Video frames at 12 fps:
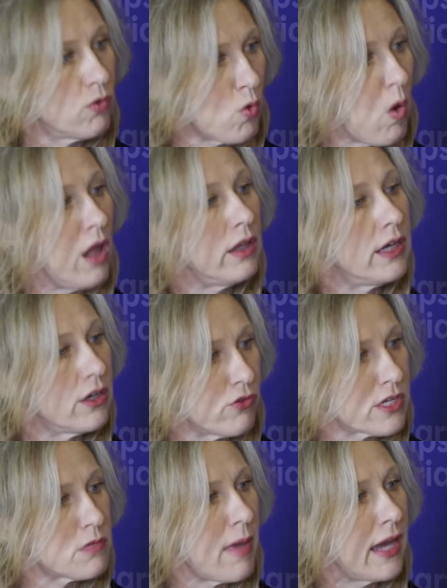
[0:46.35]
quality and
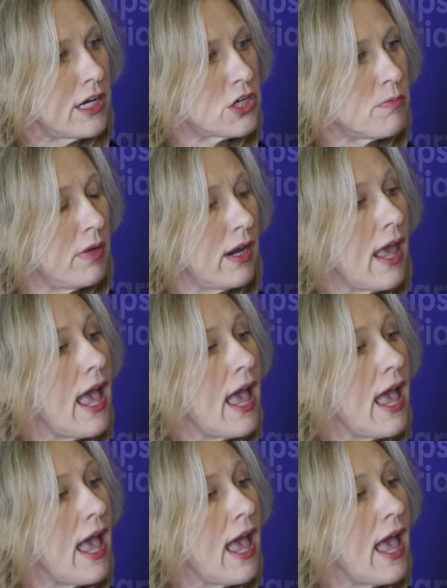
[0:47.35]
risk management.